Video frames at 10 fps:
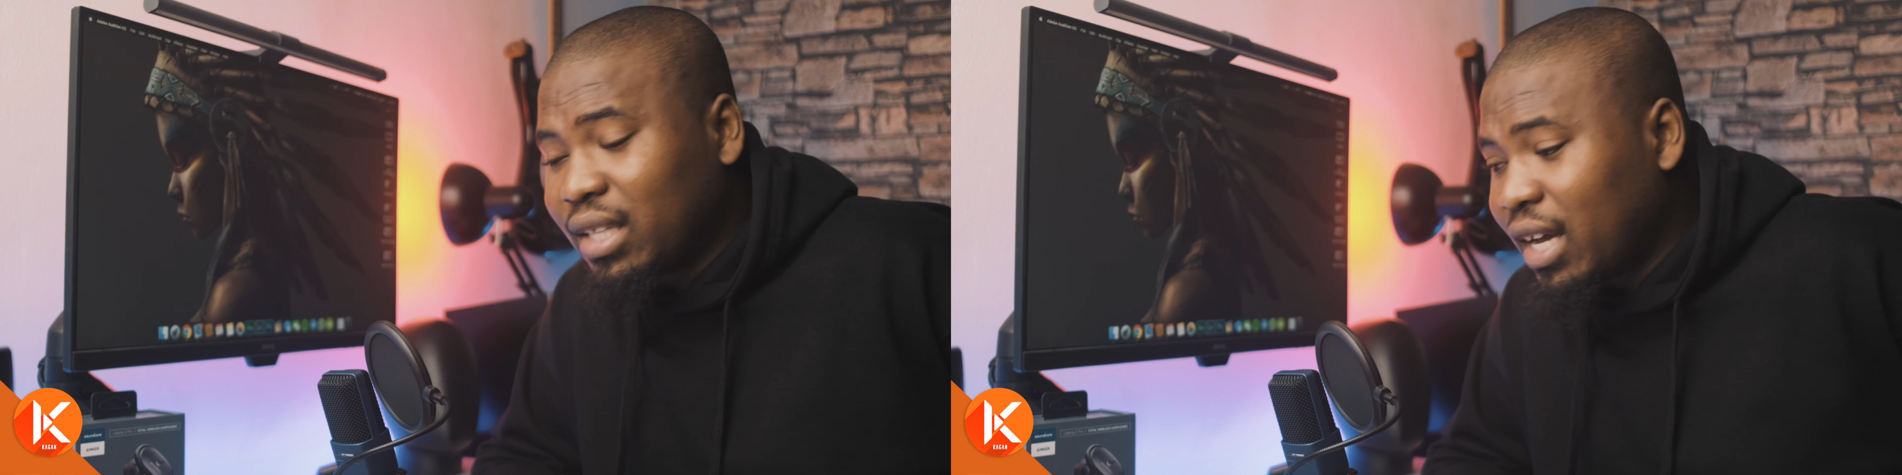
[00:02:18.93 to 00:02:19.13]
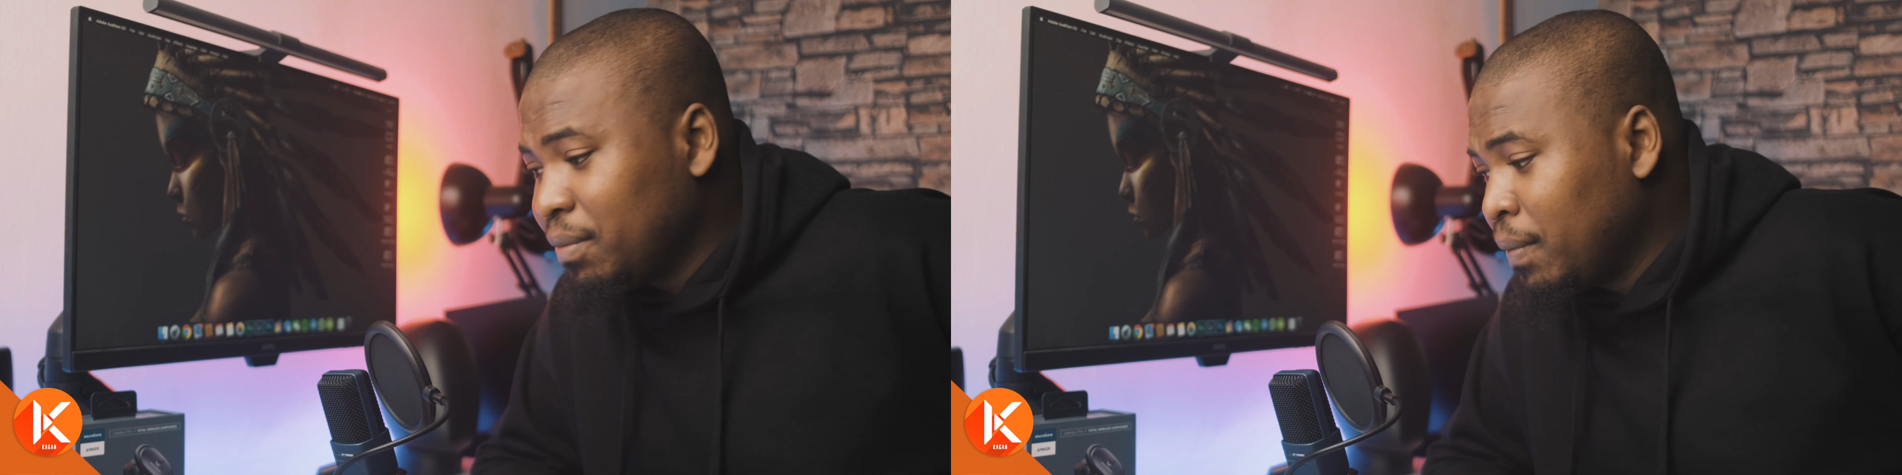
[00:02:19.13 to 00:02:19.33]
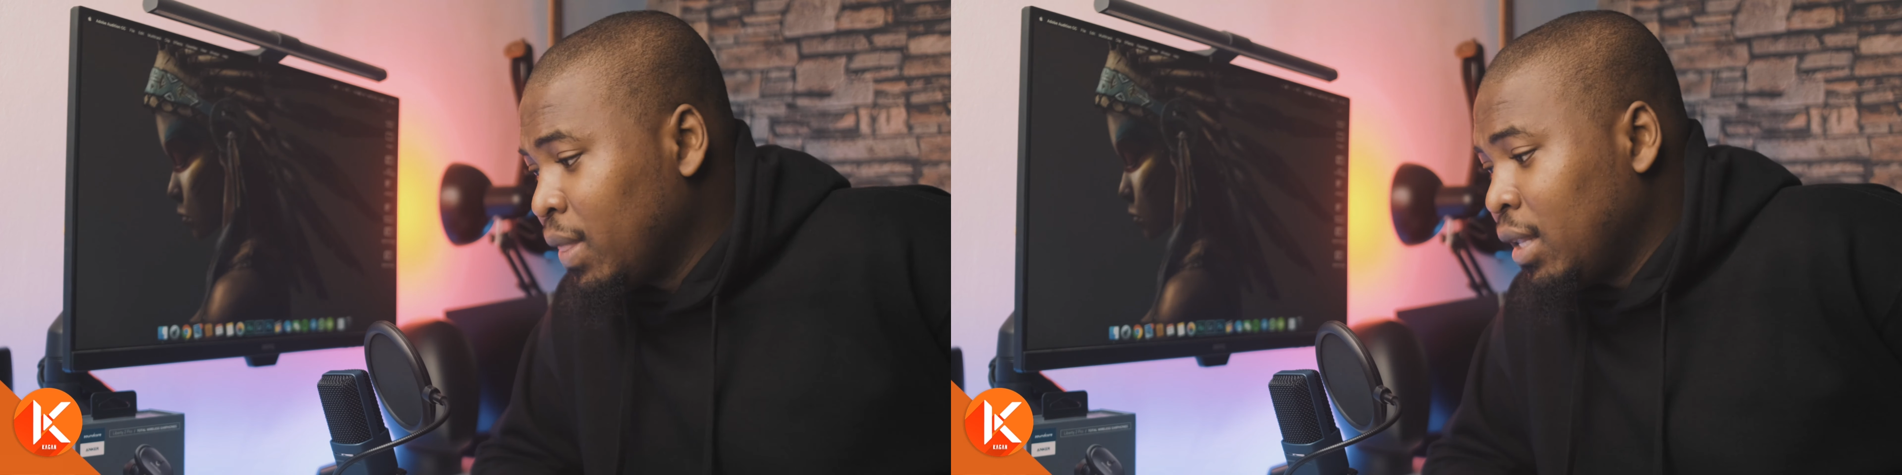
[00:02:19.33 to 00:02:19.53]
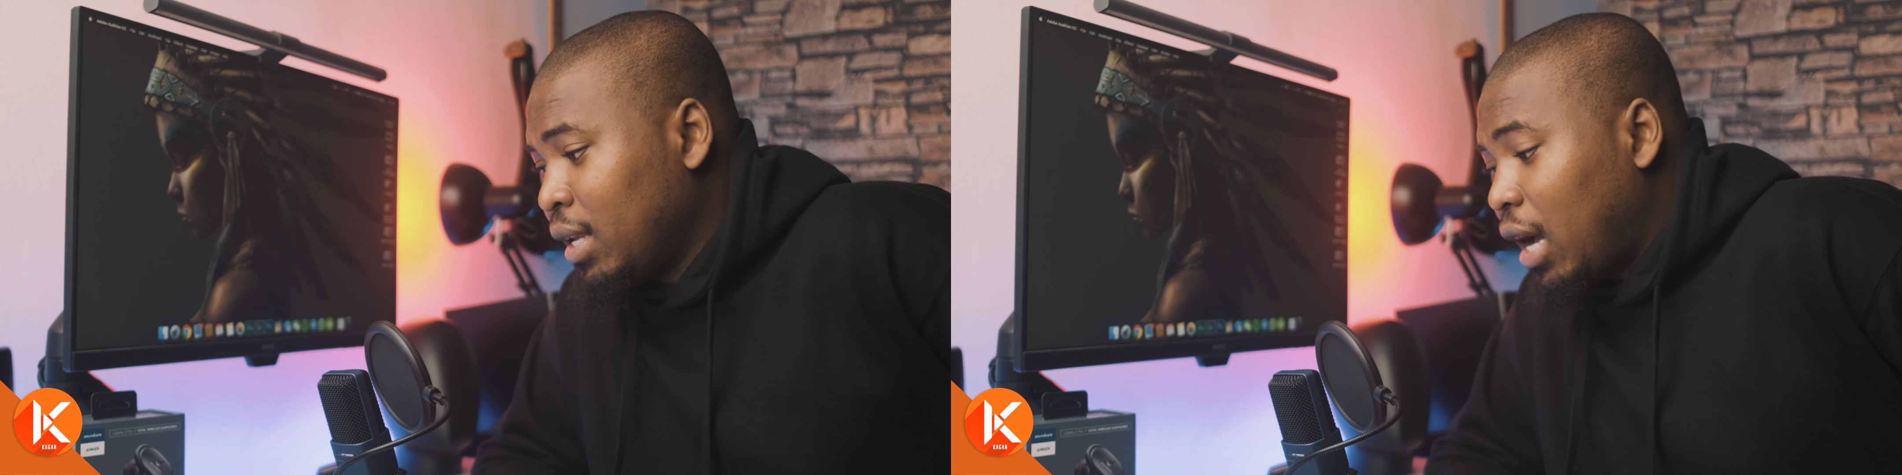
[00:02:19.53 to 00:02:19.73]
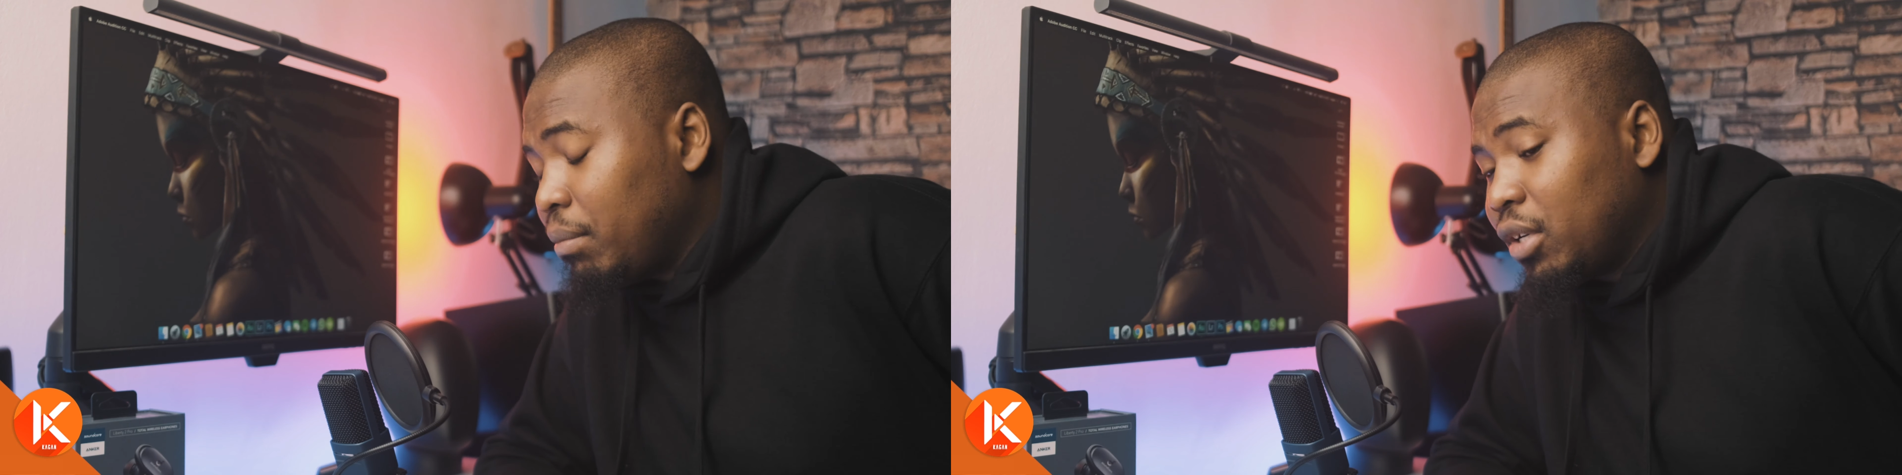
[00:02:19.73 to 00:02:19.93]
that.
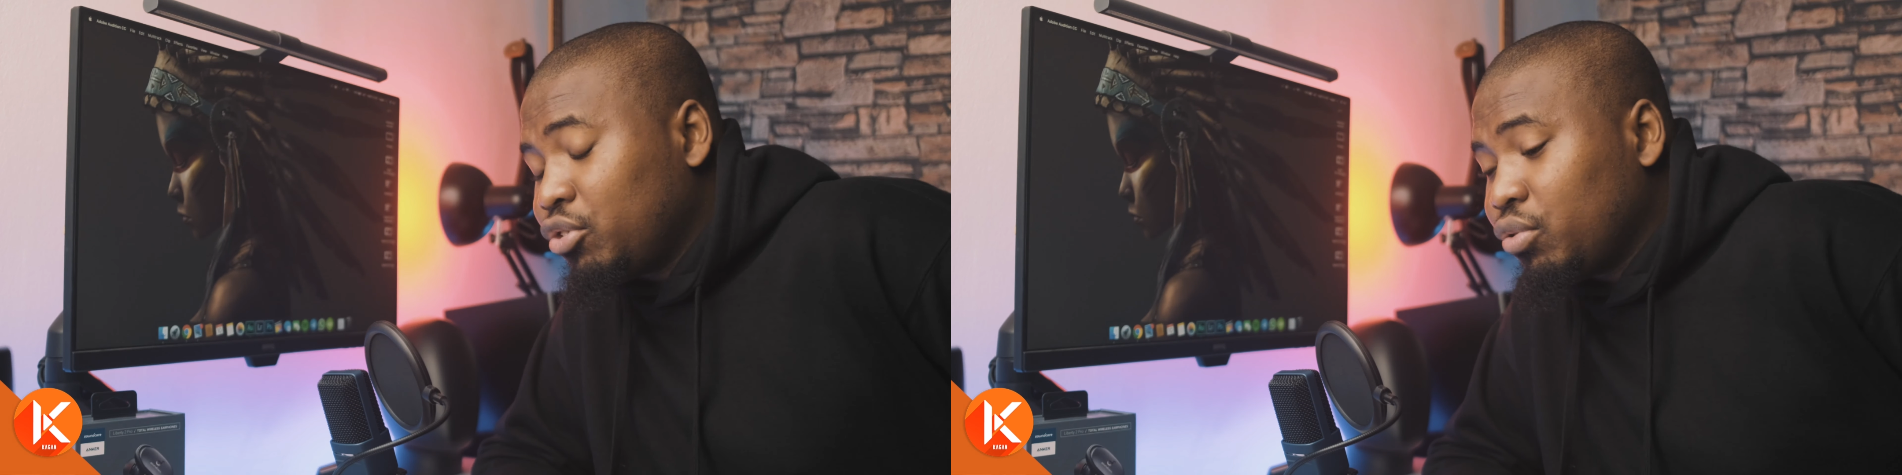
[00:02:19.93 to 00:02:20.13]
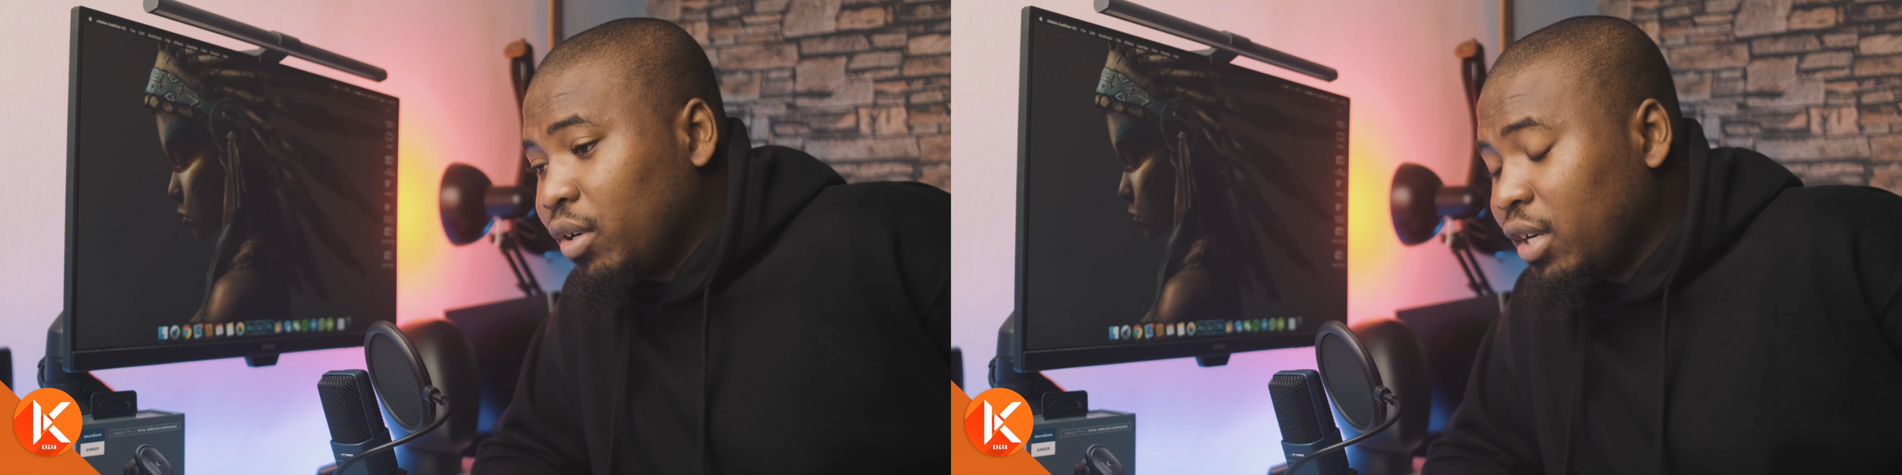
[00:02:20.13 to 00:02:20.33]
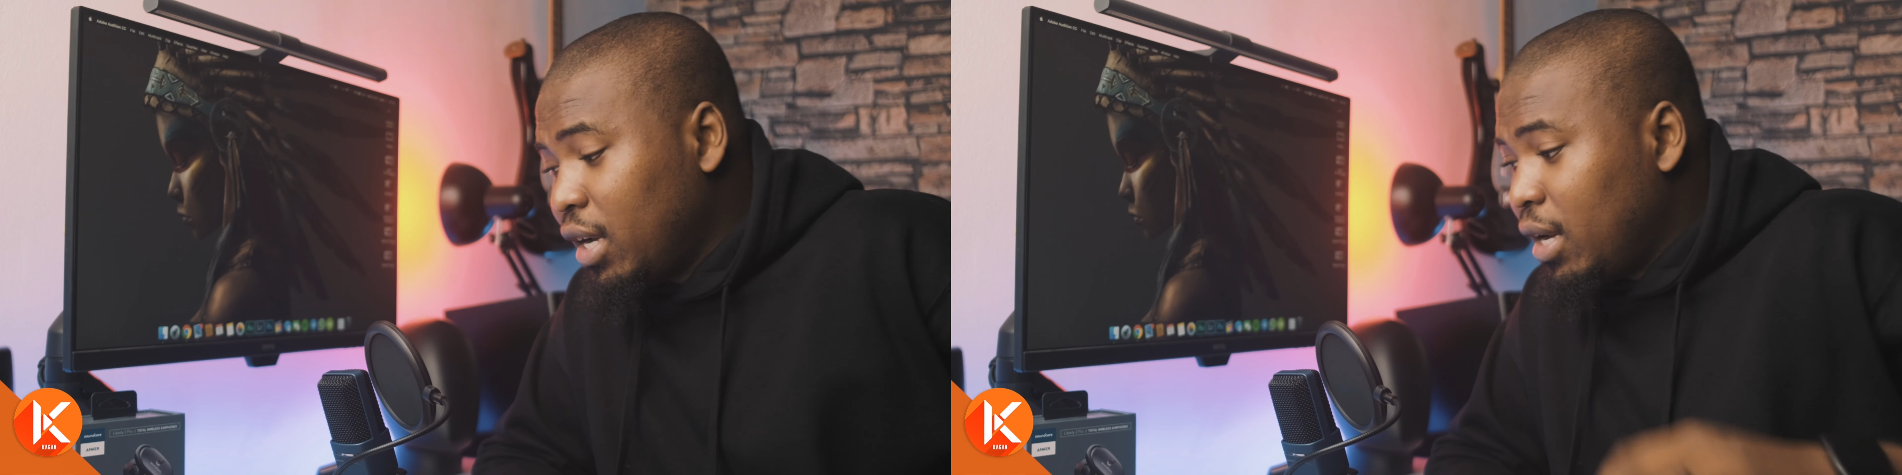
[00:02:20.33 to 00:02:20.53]
I'm not sure.